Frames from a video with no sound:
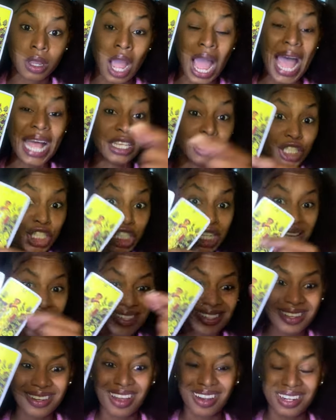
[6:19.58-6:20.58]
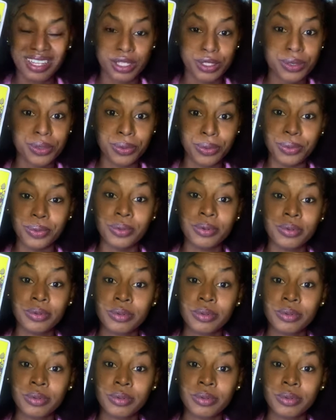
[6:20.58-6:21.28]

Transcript: And she's in on it too.